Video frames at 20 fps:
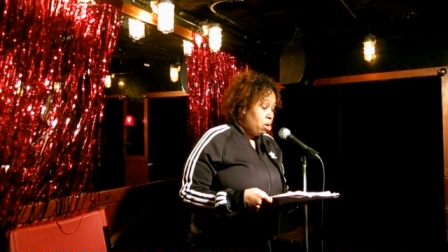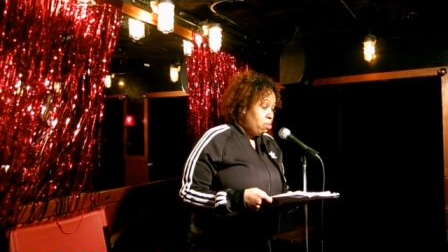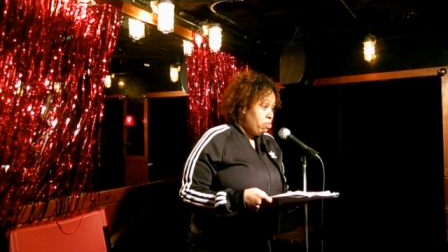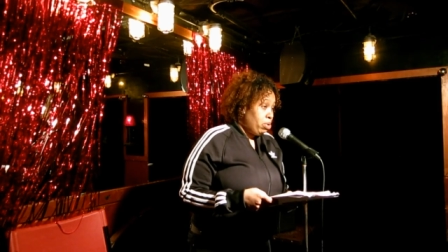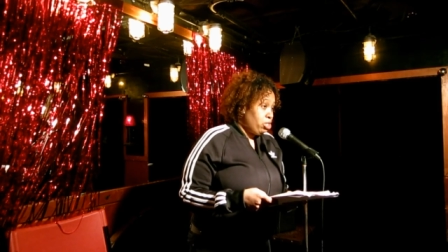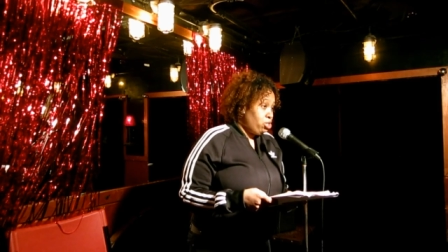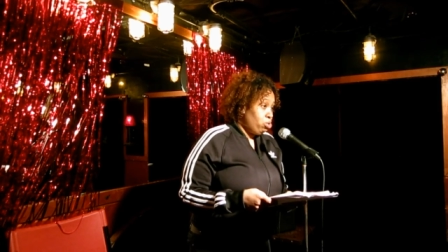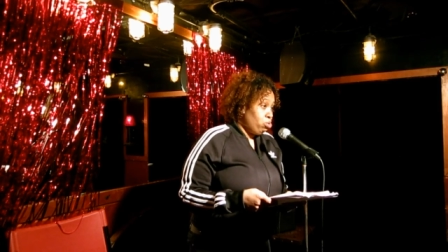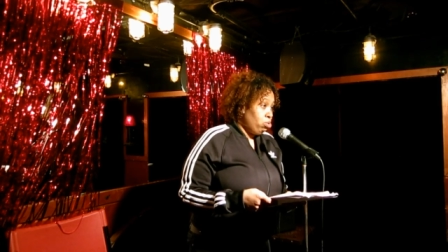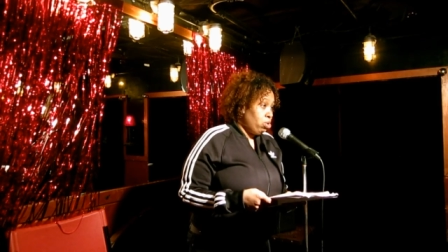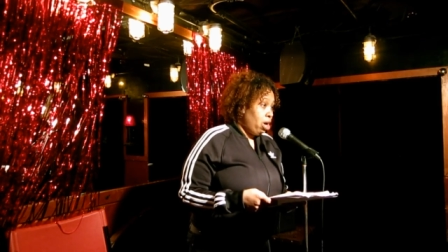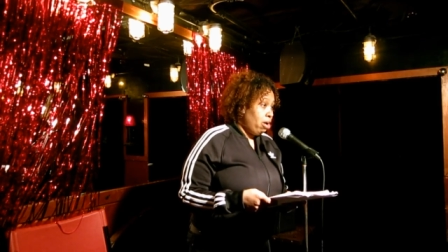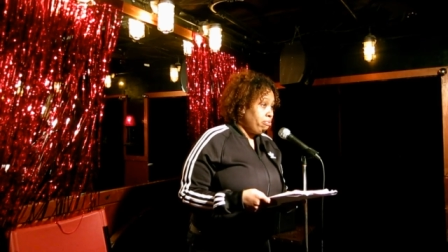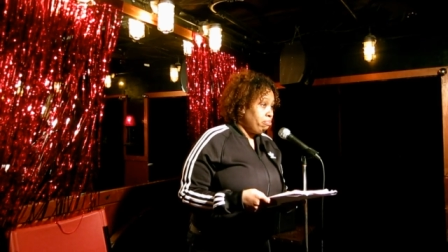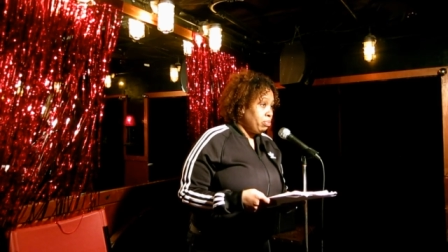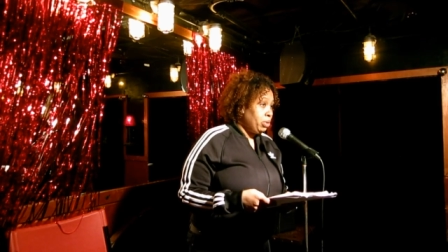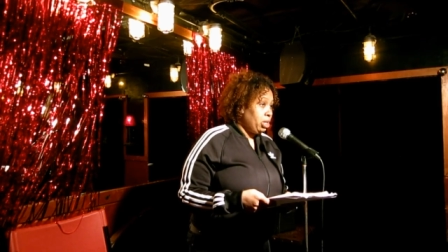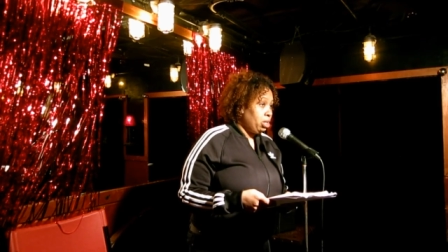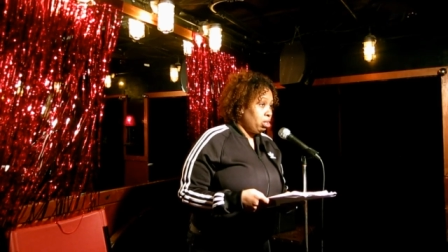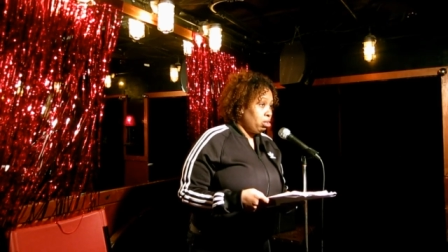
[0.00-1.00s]
But you love
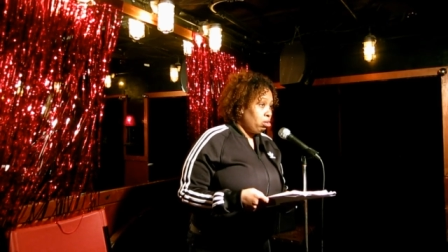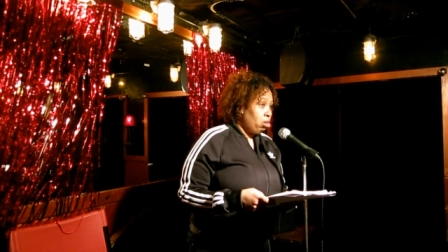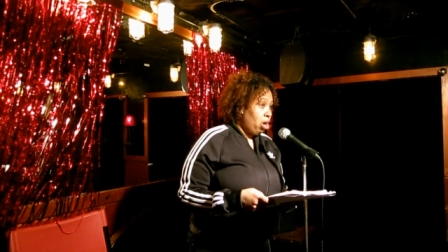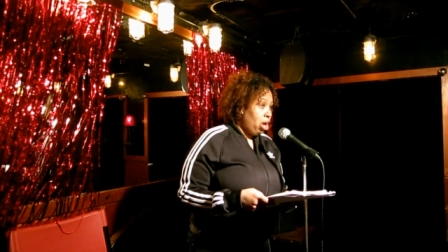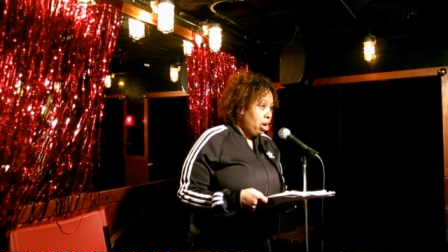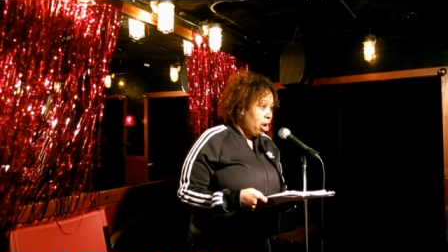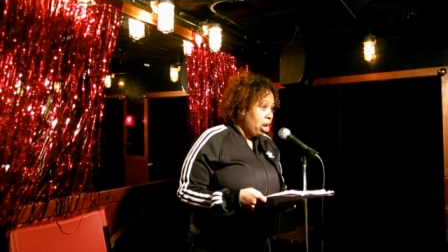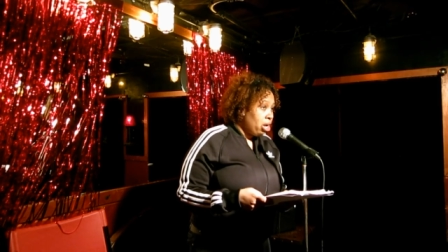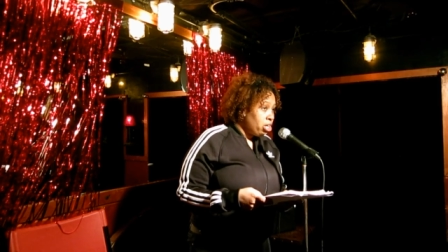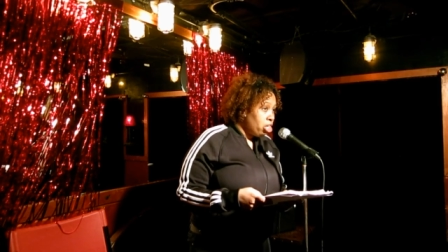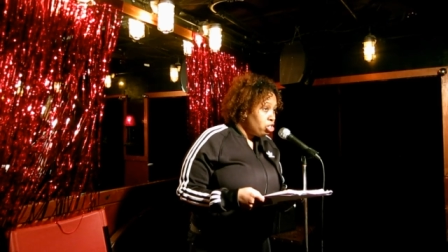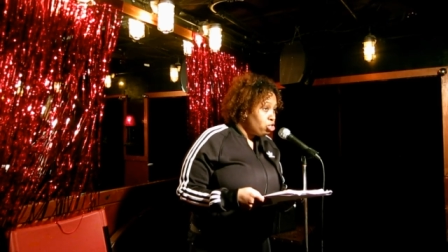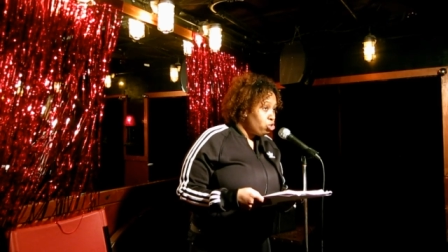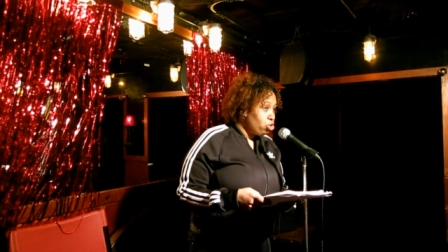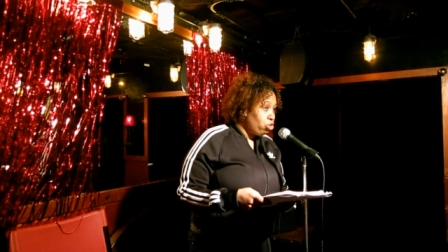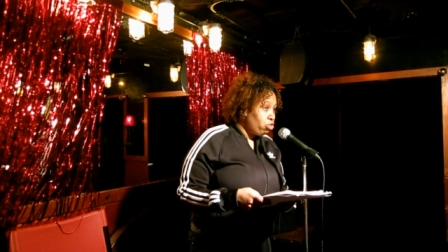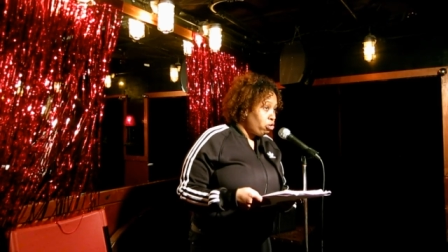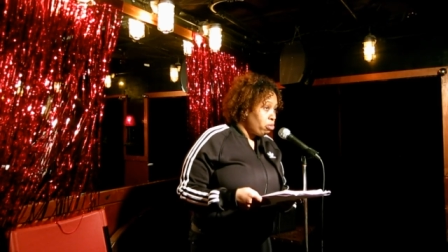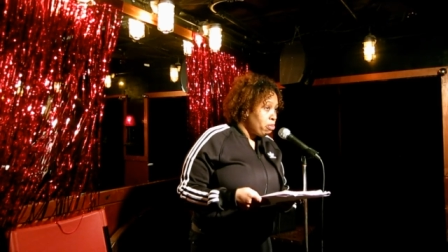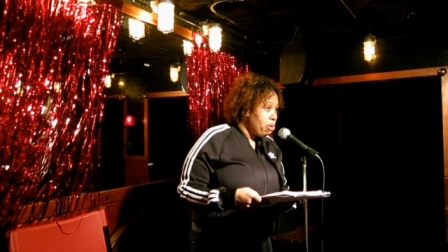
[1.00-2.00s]
me, and I need you
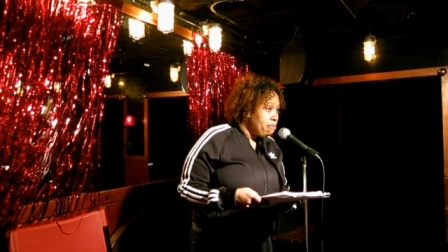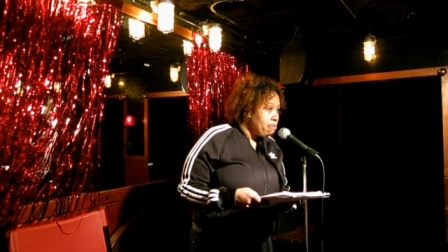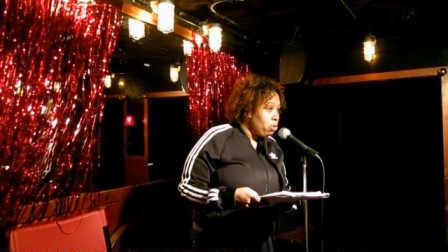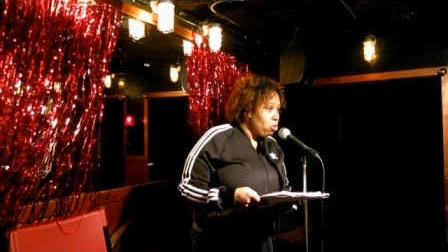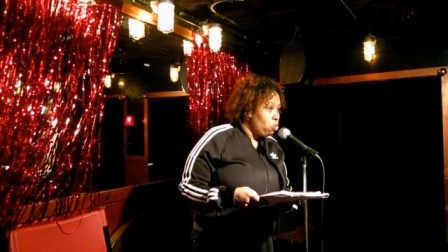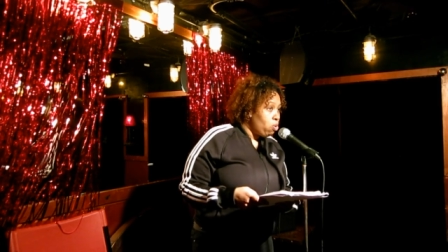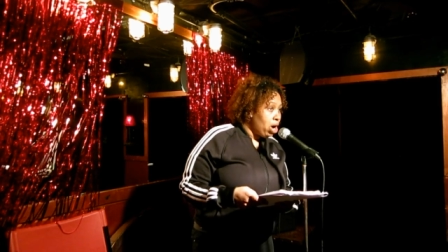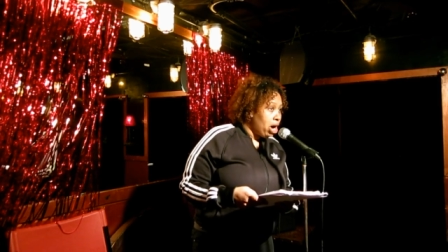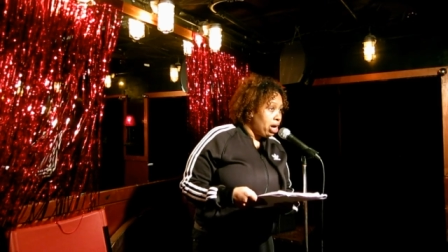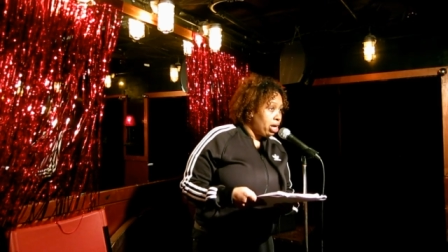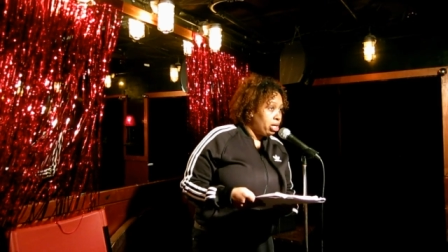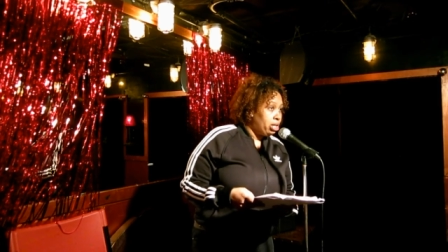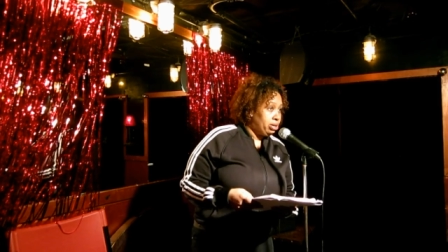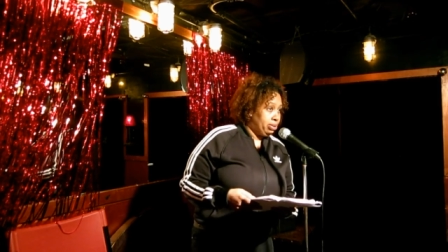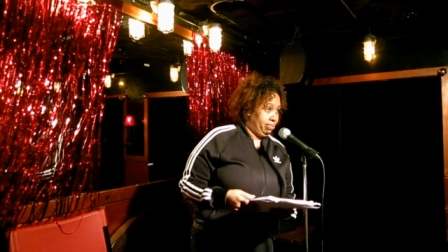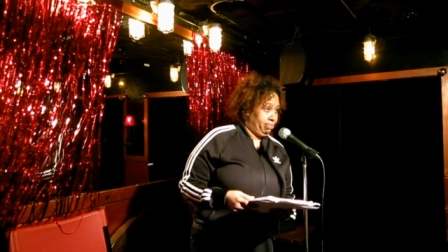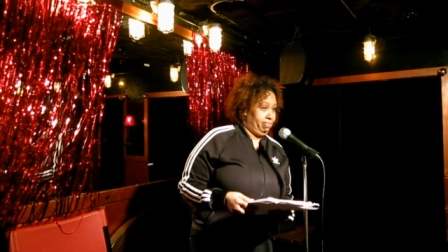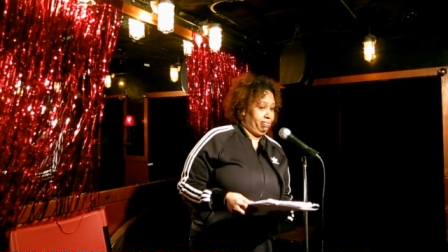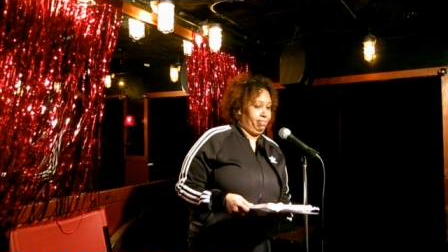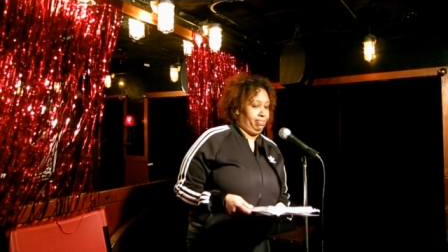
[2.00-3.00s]
to remember
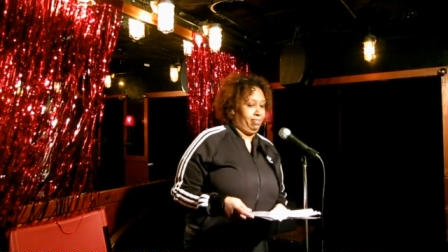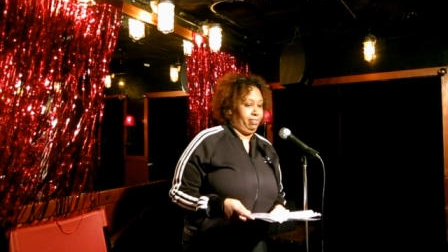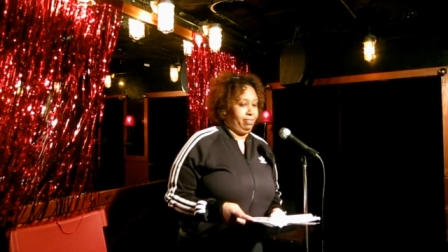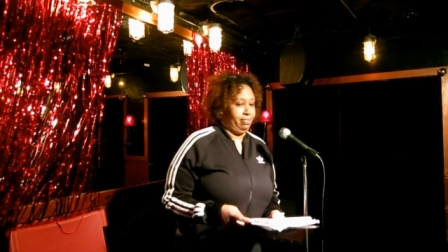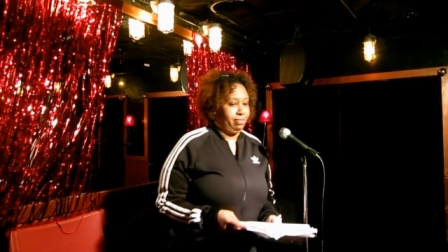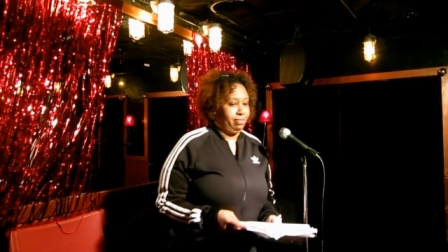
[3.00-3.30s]
why.